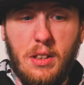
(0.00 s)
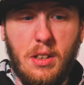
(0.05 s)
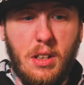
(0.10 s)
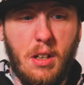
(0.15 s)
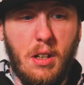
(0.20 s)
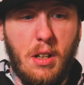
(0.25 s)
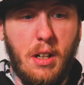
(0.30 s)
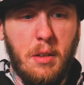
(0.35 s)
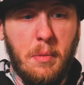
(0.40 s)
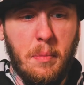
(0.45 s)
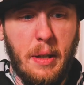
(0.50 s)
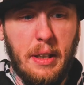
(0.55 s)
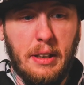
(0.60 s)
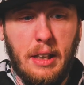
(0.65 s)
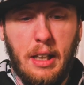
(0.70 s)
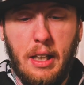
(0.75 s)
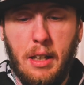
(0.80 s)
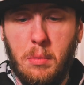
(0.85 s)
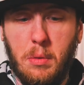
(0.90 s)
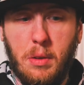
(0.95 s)
Alright, my
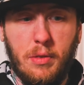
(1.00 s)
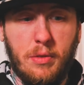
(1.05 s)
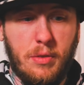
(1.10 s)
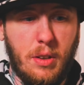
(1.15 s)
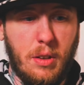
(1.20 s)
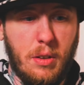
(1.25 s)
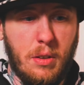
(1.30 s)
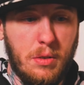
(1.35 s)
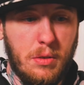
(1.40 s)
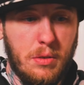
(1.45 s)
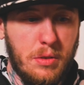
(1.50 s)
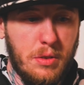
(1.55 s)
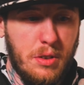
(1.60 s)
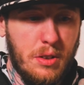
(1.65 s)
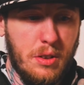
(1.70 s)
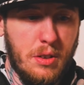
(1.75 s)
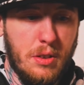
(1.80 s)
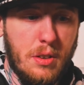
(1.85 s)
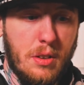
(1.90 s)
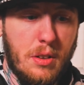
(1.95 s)
camera
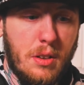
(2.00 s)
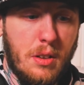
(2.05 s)
froze.